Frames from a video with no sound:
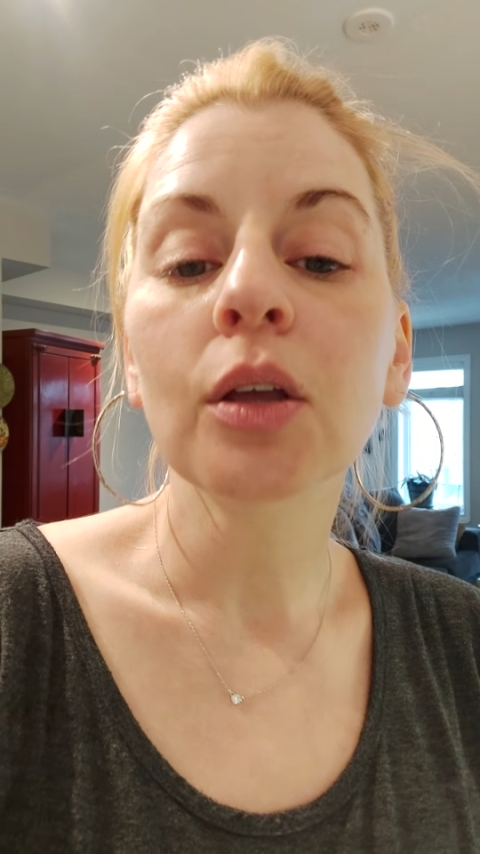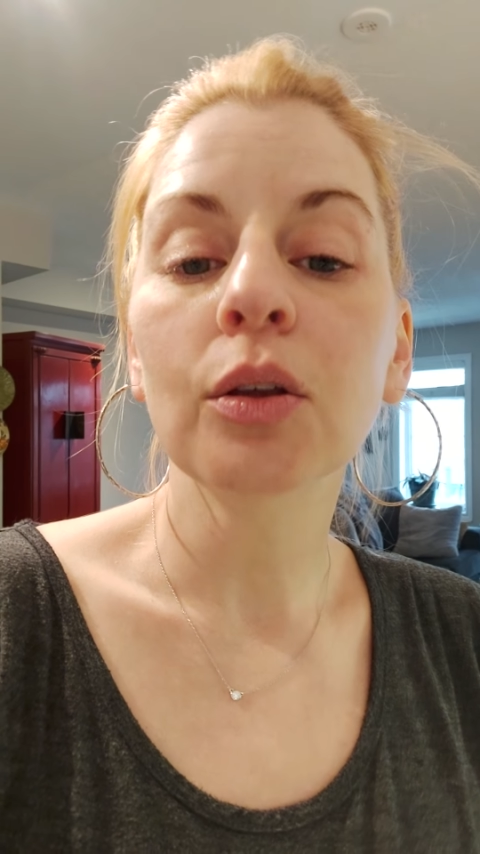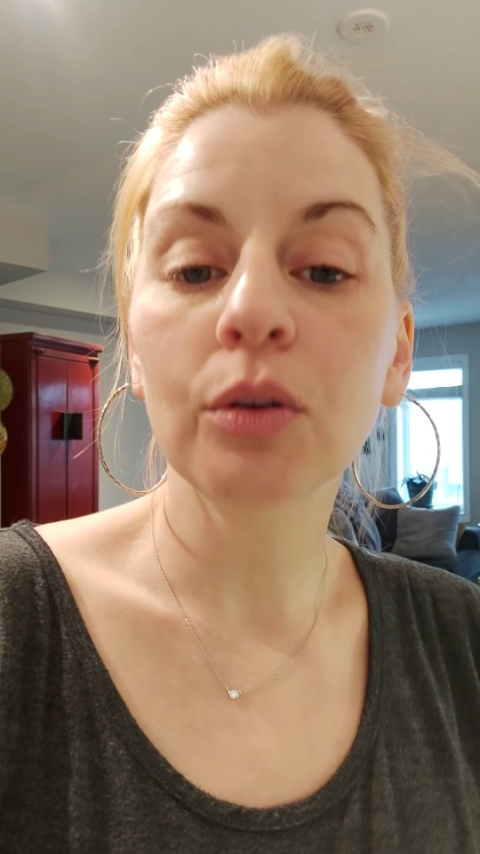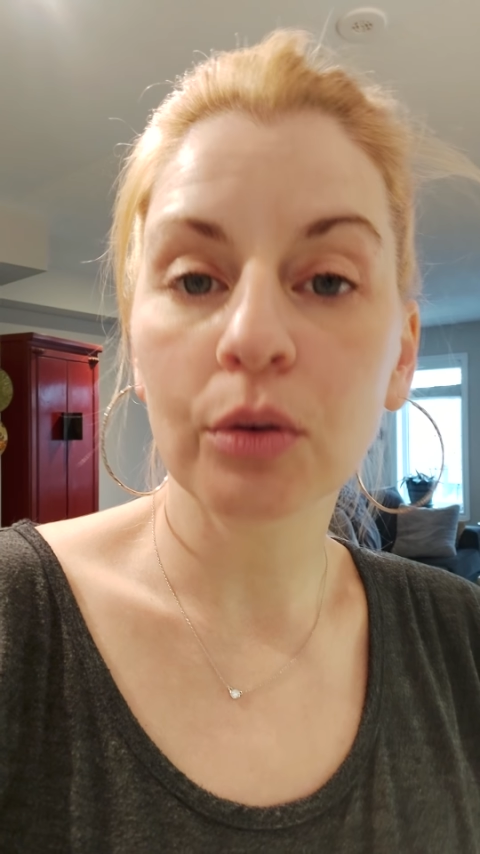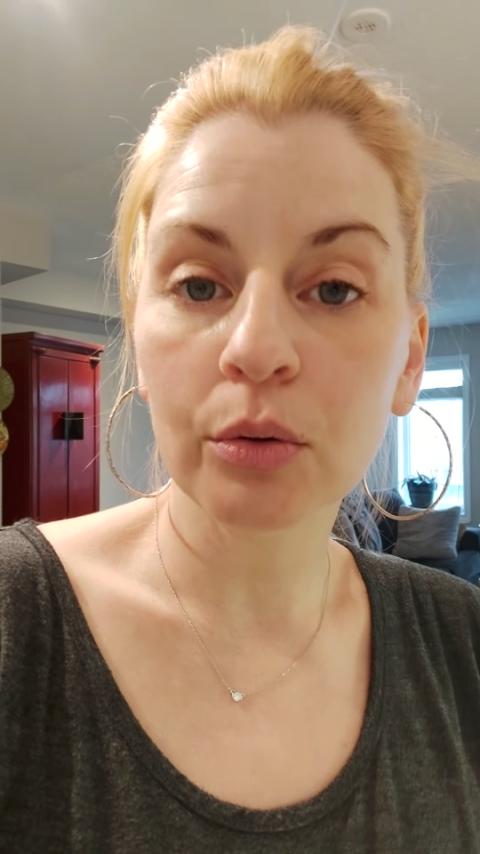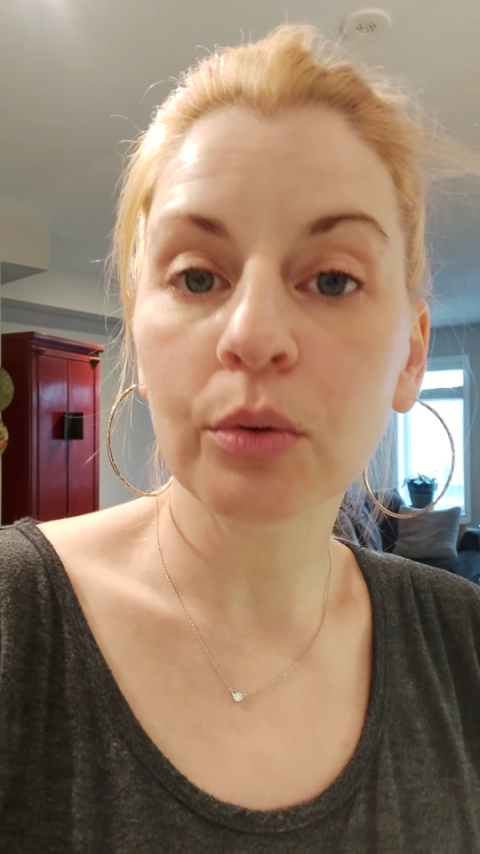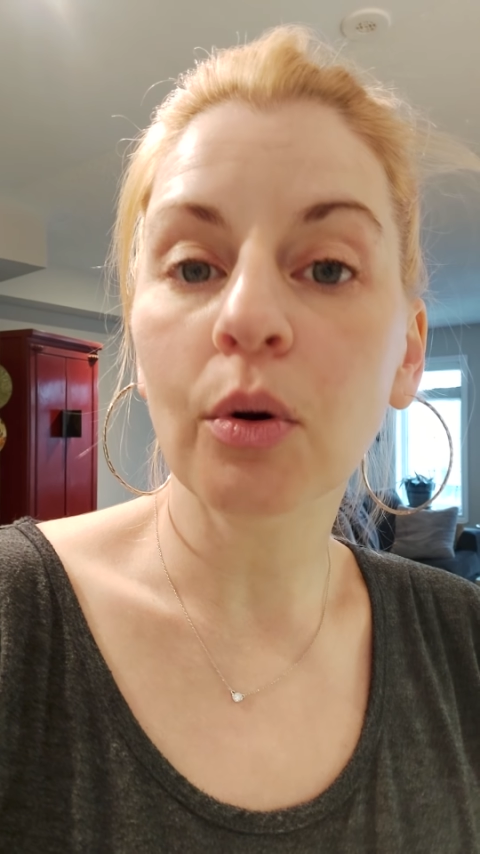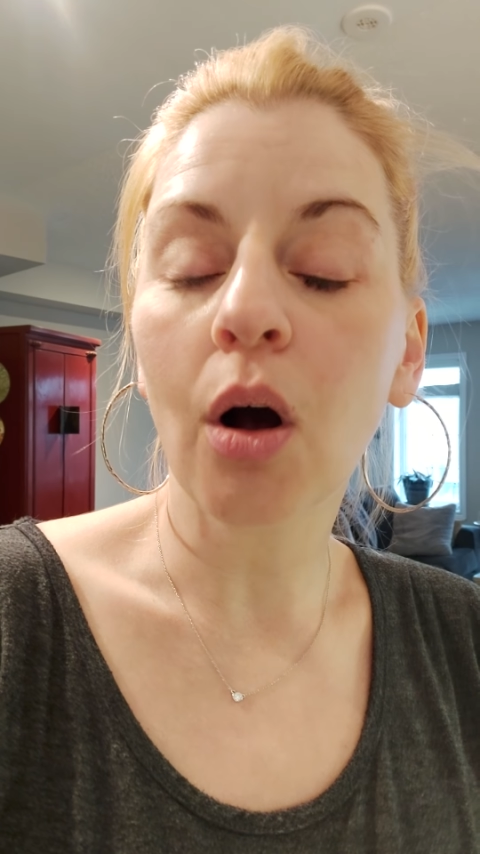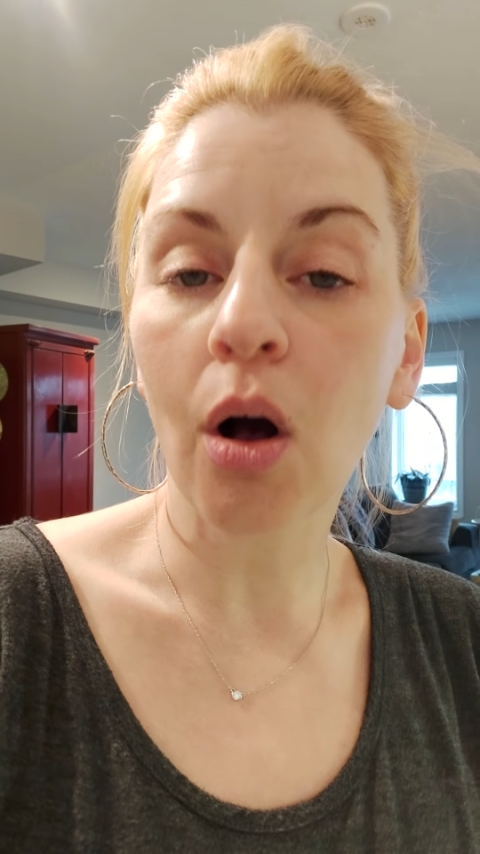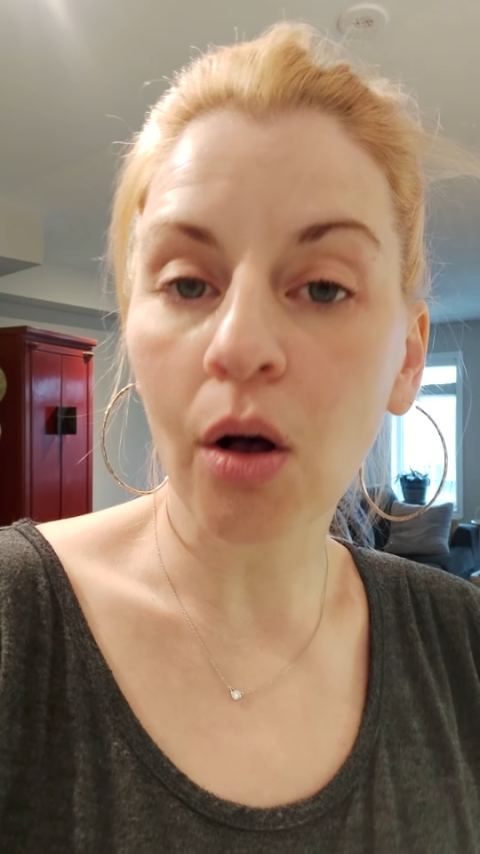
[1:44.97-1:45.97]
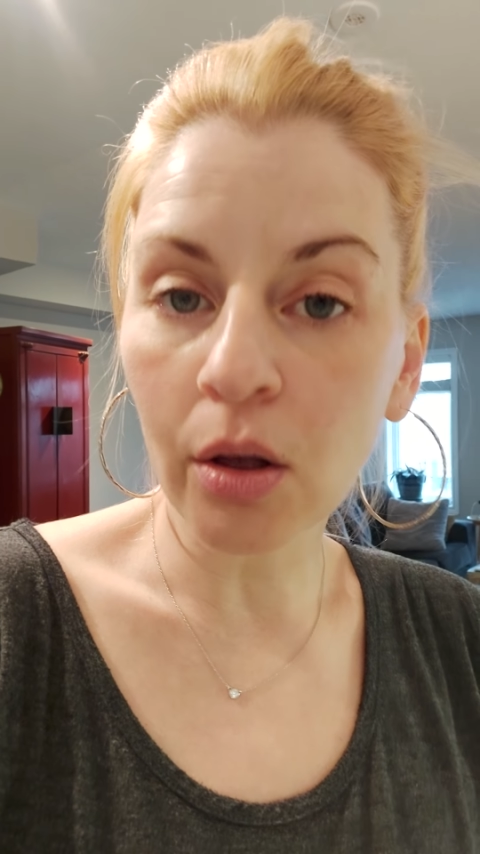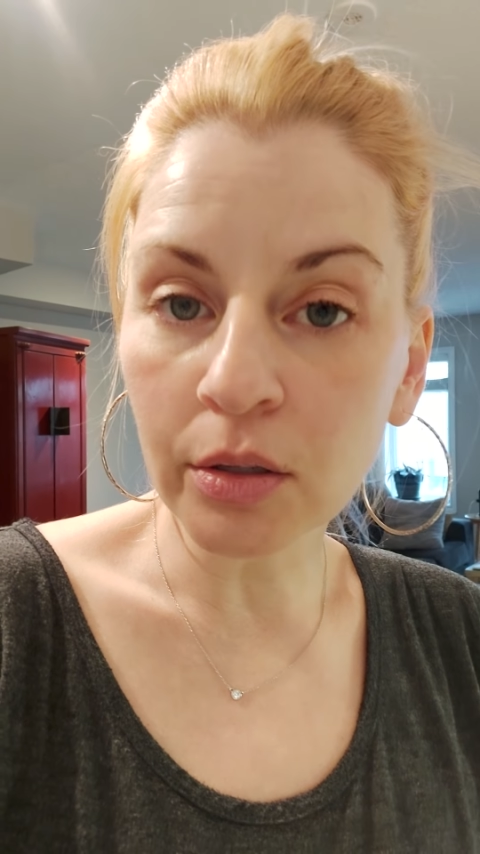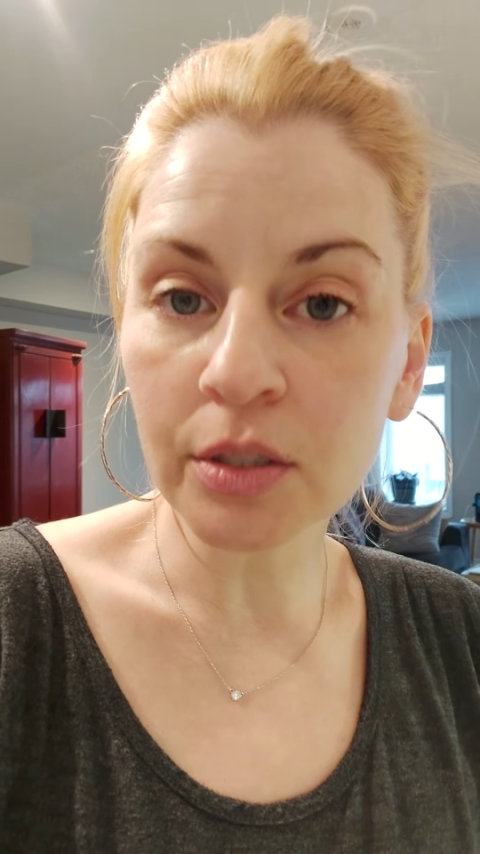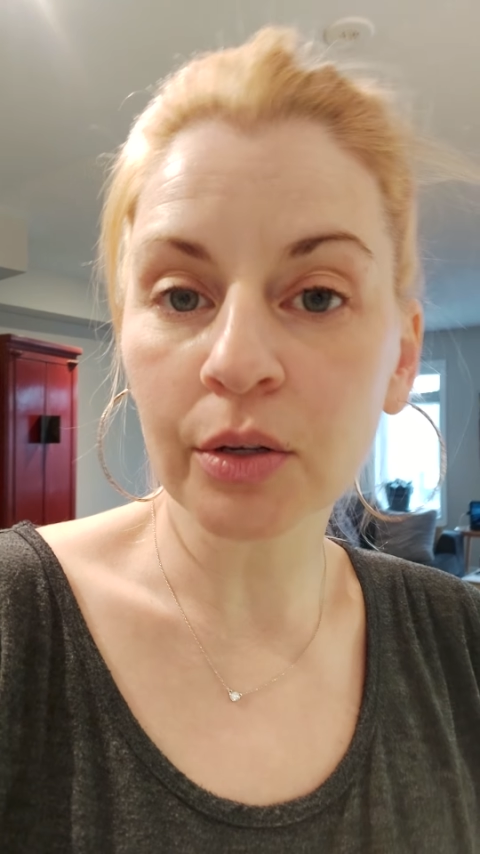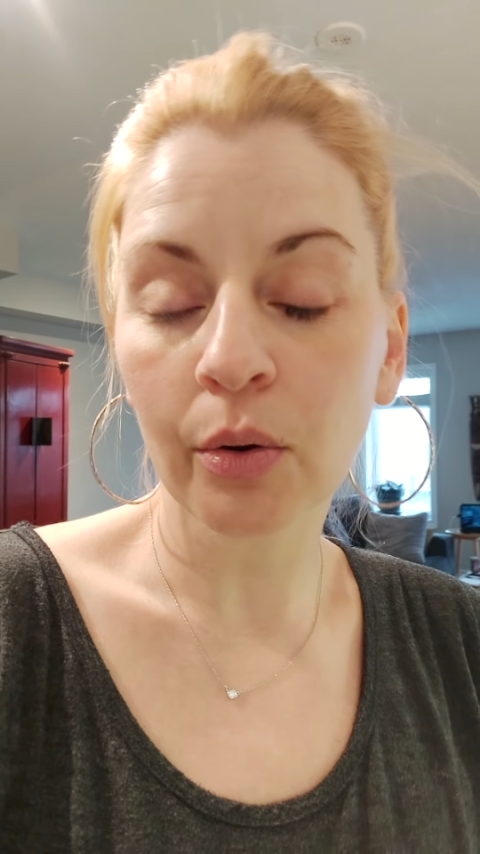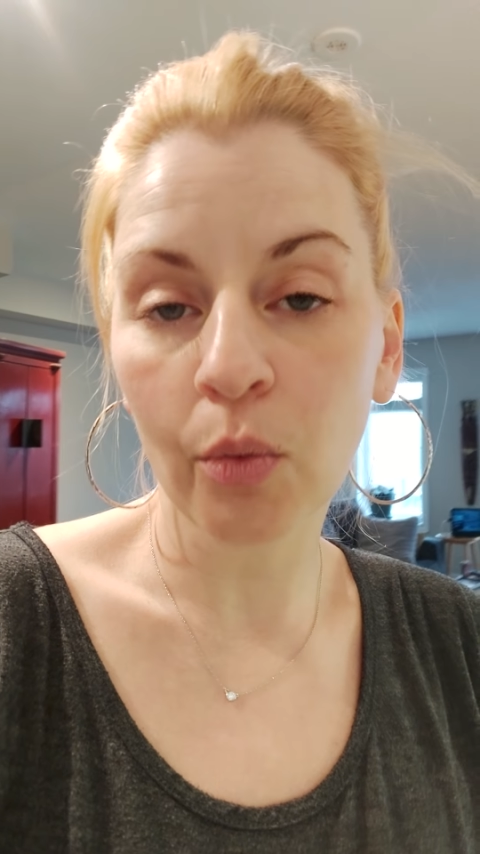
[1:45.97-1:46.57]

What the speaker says: you also